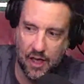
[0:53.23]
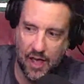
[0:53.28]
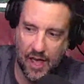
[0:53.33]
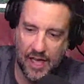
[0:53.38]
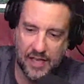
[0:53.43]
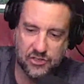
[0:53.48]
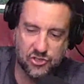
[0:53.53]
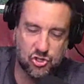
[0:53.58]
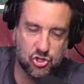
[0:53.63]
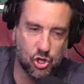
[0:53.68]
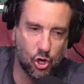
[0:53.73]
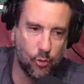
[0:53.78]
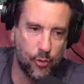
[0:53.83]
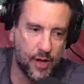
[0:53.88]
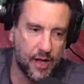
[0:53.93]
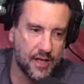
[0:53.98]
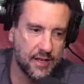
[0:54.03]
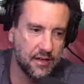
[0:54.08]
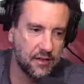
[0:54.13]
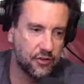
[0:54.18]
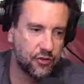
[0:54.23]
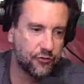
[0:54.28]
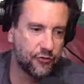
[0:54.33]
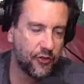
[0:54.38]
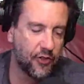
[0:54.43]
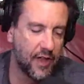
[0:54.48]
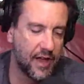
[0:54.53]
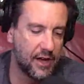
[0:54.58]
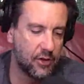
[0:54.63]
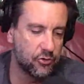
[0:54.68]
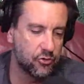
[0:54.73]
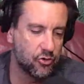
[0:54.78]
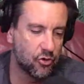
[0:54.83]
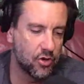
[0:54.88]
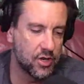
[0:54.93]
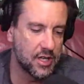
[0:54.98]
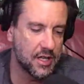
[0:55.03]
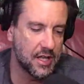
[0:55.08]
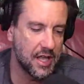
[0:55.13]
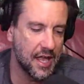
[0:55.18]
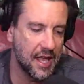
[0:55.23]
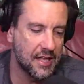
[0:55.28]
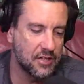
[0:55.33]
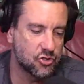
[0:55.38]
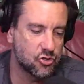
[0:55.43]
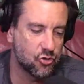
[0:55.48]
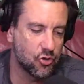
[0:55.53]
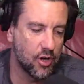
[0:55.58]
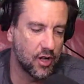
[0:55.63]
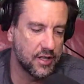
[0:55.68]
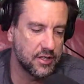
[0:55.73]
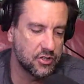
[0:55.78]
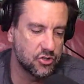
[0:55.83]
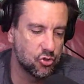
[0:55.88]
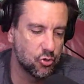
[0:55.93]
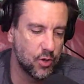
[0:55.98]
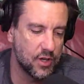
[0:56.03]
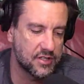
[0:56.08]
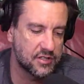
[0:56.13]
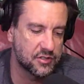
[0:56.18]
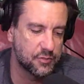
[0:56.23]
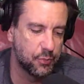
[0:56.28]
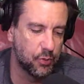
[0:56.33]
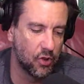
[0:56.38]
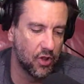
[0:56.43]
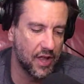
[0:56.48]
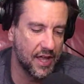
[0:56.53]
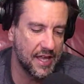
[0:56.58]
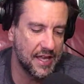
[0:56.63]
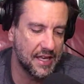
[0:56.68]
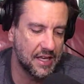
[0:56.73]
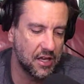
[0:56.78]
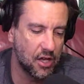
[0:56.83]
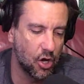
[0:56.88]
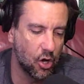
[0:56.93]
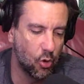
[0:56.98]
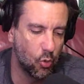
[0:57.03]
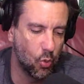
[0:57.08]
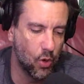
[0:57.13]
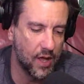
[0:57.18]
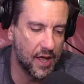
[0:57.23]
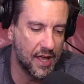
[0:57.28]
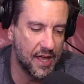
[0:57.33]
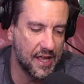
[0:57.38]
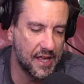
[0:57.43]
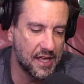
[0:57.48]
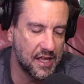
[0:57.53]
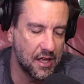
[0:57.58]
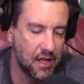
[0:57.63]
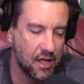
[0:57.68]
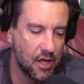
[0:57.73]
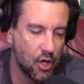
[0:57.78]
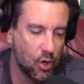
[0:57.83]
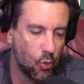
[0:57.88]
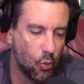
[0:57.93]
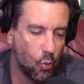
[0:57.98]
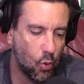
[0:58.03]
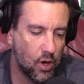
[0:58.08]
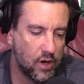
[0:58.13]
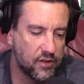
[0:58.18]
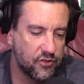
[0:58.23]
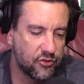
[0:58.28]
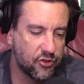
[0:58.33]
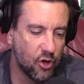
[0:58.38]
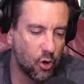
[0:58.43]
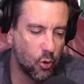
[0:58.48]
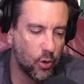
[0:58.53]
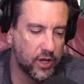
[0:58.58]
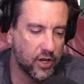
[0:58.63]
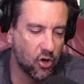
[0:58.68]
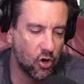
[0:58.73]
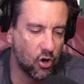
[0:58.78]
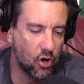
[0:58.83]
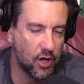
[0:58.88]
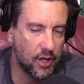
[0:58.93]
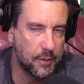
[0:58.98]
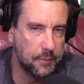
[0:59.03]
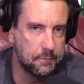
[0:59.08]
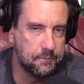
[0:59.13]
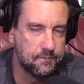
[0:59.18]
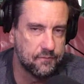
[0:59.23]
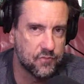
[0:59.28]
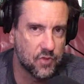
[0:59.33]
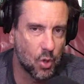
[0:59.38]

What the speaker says: as Joe Biden's floundering and trying to explain away what is going on